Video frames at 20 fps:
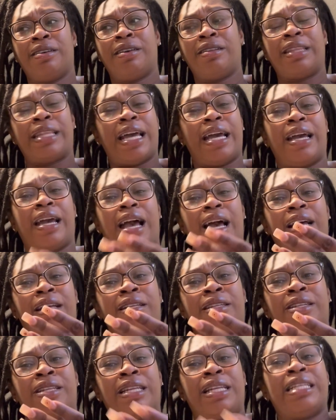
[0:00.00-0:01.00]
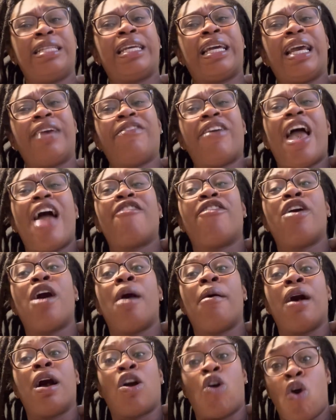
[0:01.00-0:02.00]
Like, did the nigga even have
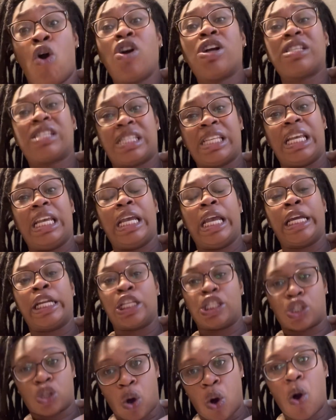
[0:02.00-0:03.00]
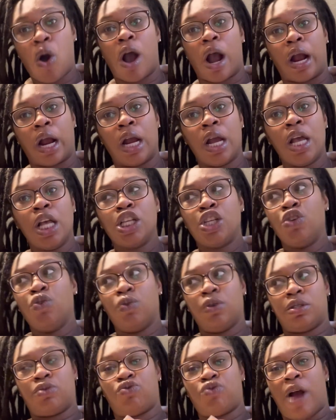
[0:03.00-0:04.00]
a, a, car seat in his car? You
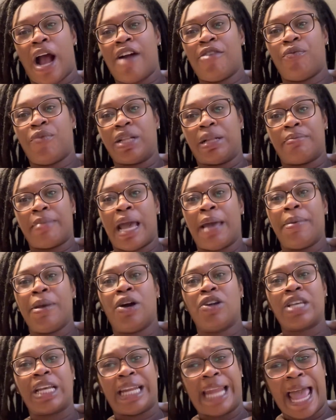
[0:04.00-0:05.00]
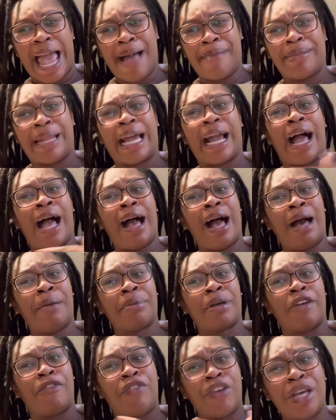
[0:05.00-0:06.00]
was driving with the baby on your lap? Like, I, am
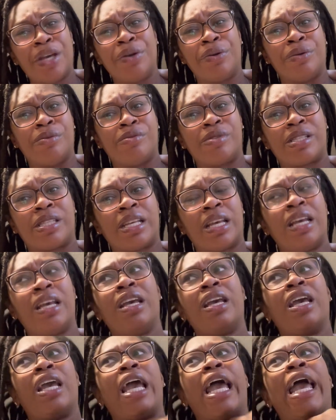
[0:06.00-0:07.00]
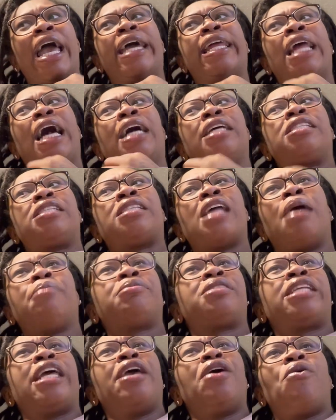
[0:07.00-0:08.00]
confused. And I, I'm
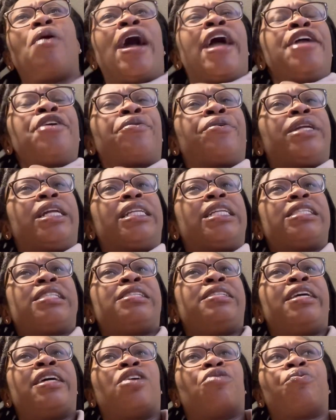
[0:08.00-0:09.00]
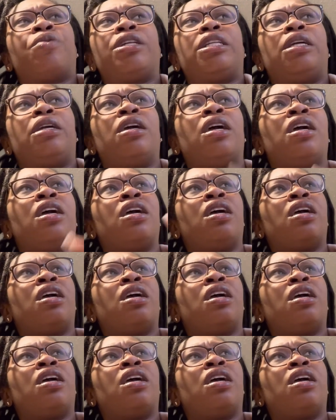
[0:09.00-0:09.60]
still angry that this nigga really